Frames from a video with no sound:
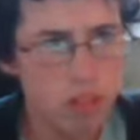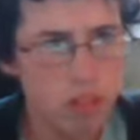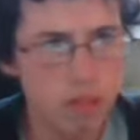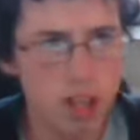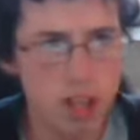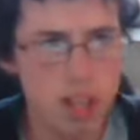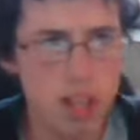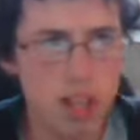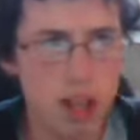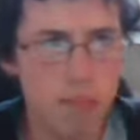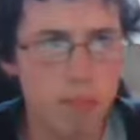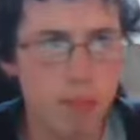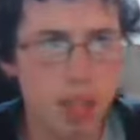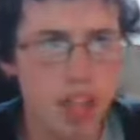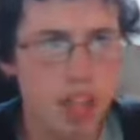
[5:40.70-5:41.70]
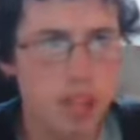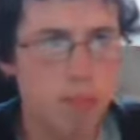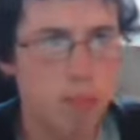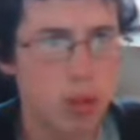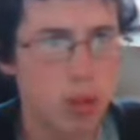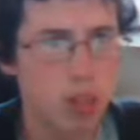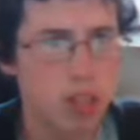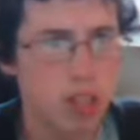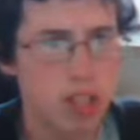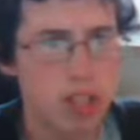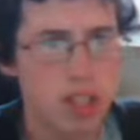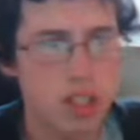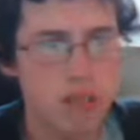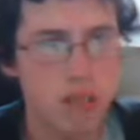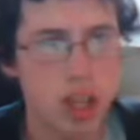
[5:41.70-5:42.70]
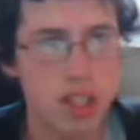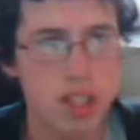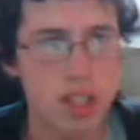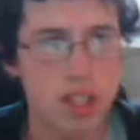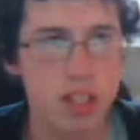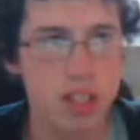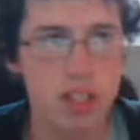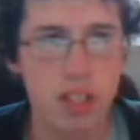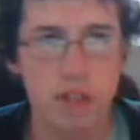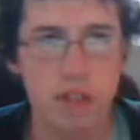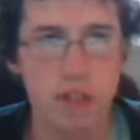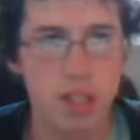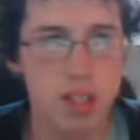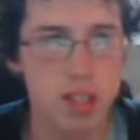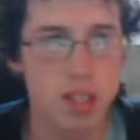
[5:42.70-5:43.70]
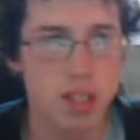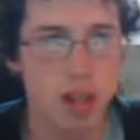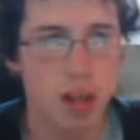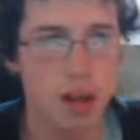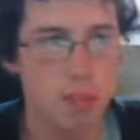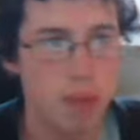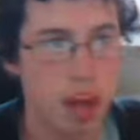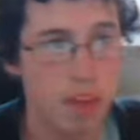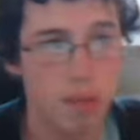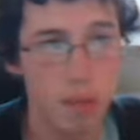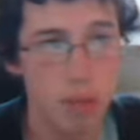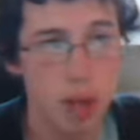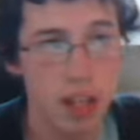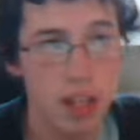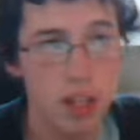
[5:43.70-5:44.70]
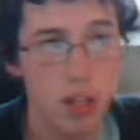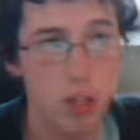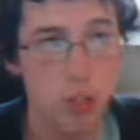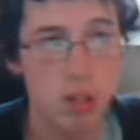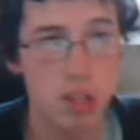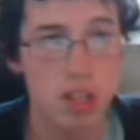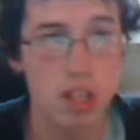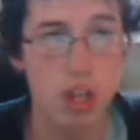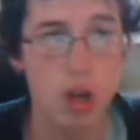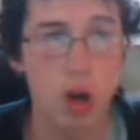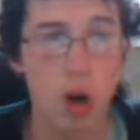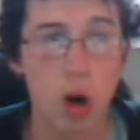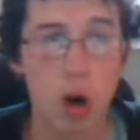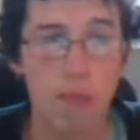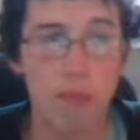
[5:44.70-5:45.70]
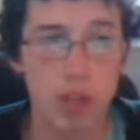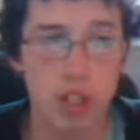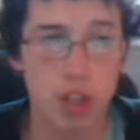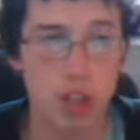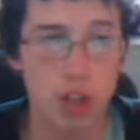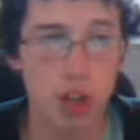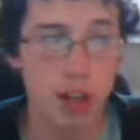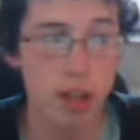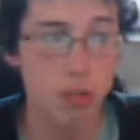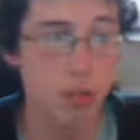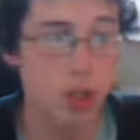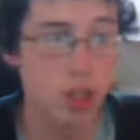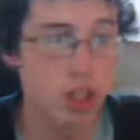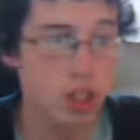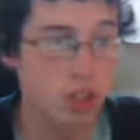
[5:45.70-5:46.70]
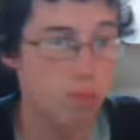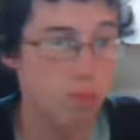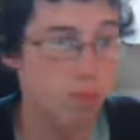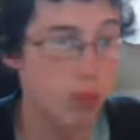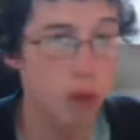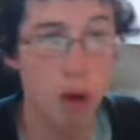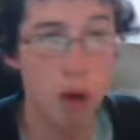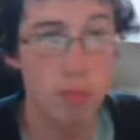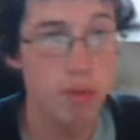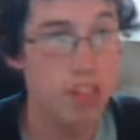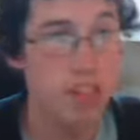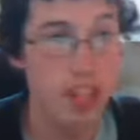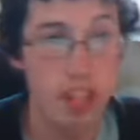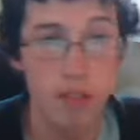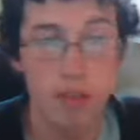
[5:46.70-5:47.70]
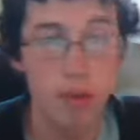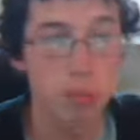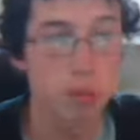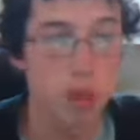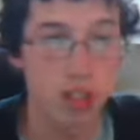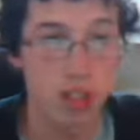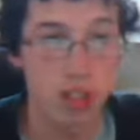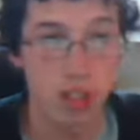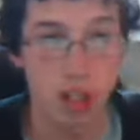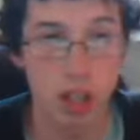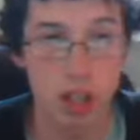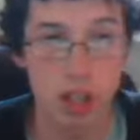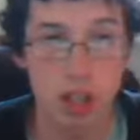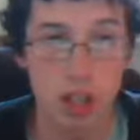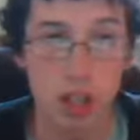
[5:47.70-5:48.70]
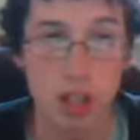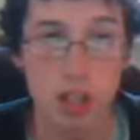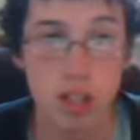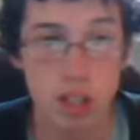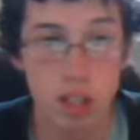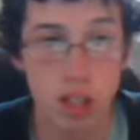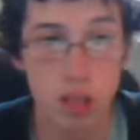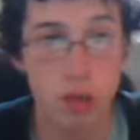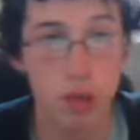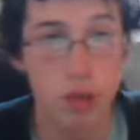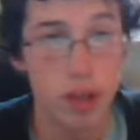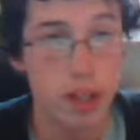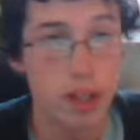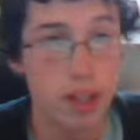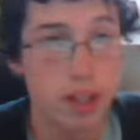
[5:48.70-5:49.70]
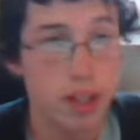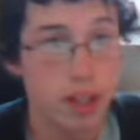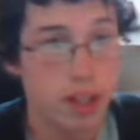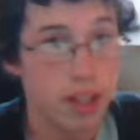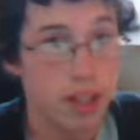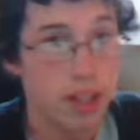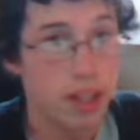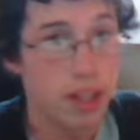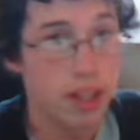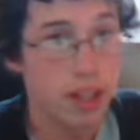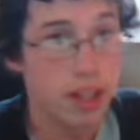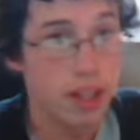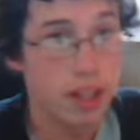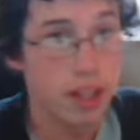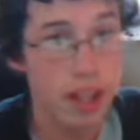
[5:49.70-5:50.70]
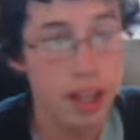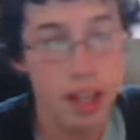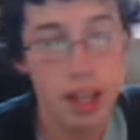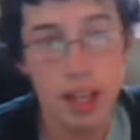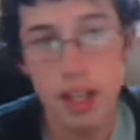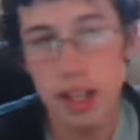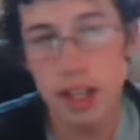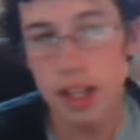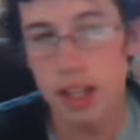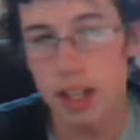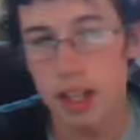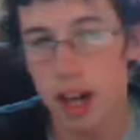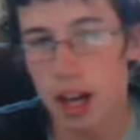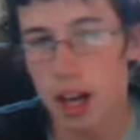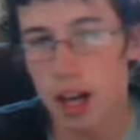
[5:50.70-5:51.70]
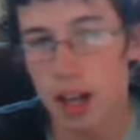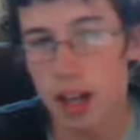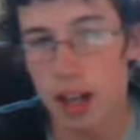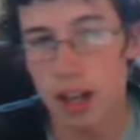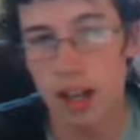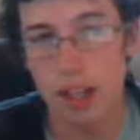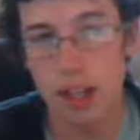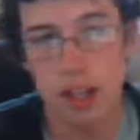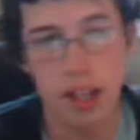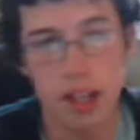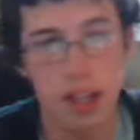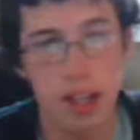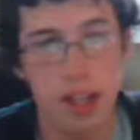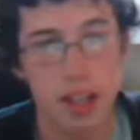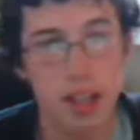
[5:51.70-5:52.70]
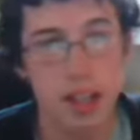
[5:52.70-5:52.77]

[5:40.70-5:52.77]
this, he's put into the identity of this other man who was on this train which blew up and everybody died. So he, he